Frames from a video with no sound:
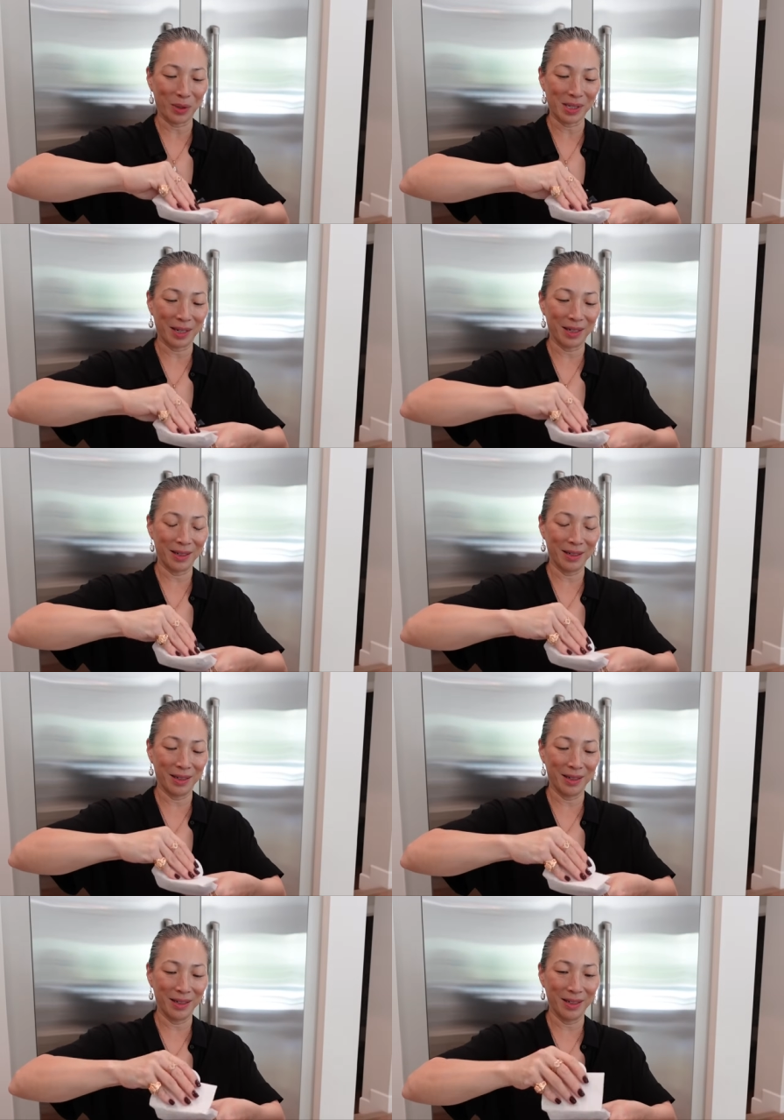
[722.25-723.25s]
excited.
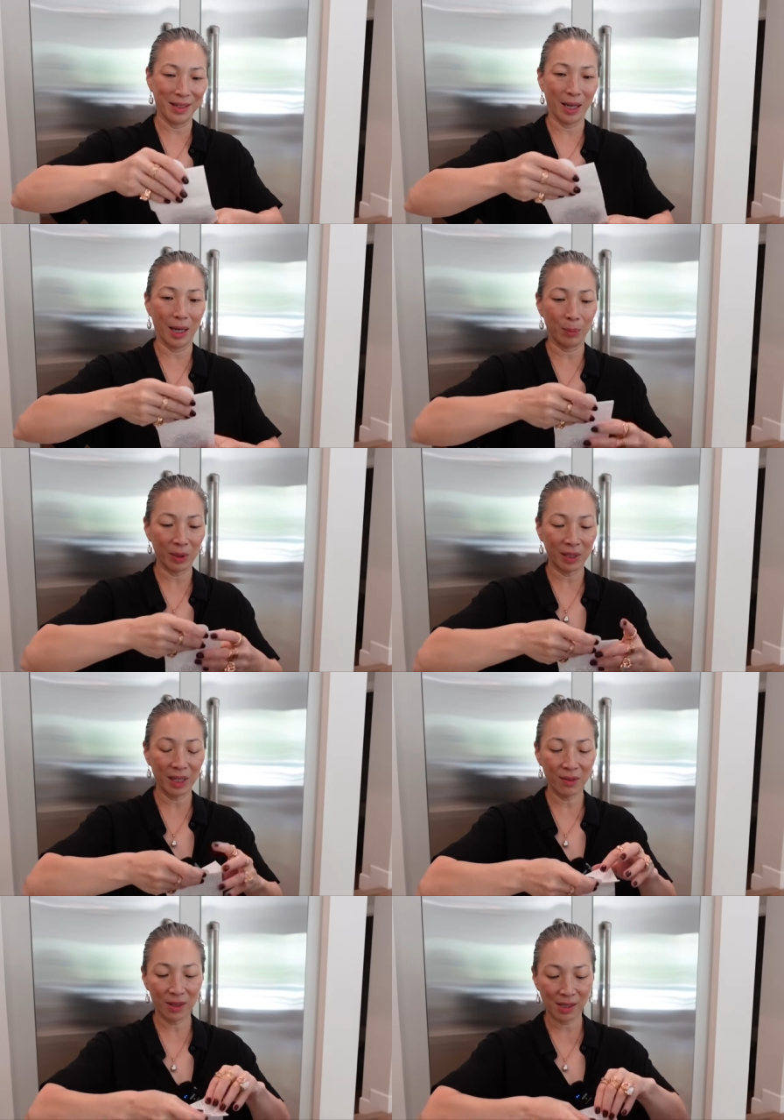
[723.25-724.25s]
I
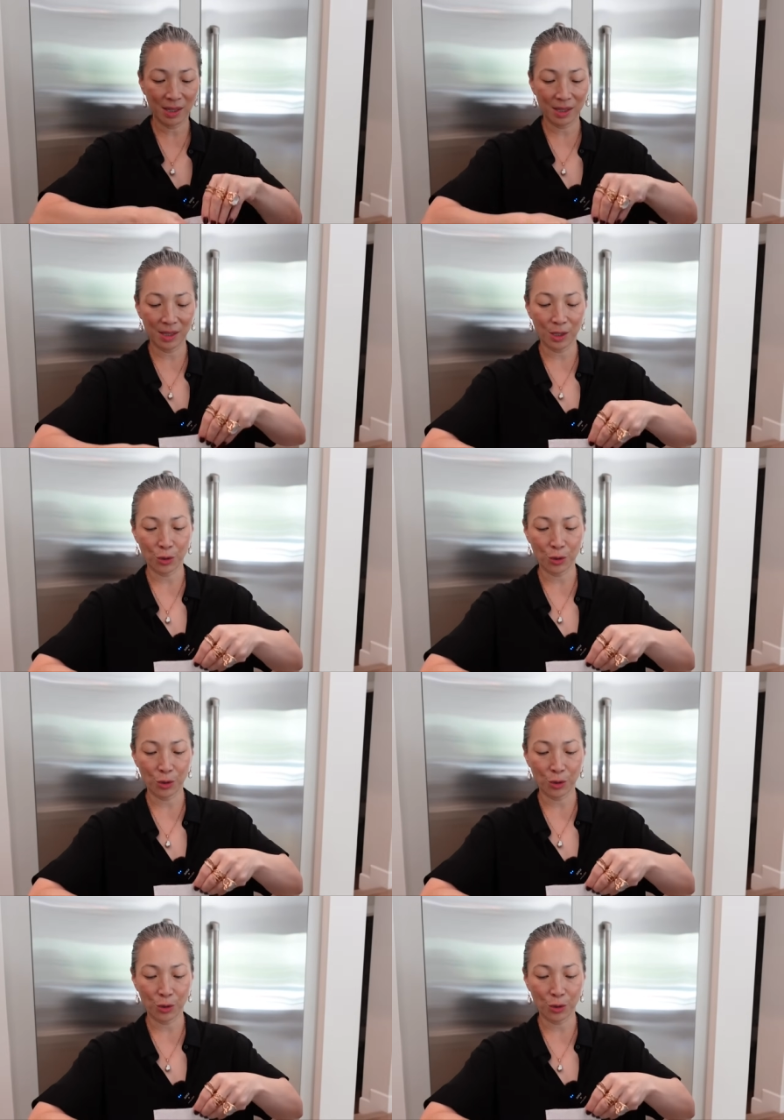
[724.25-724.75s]
believe this is the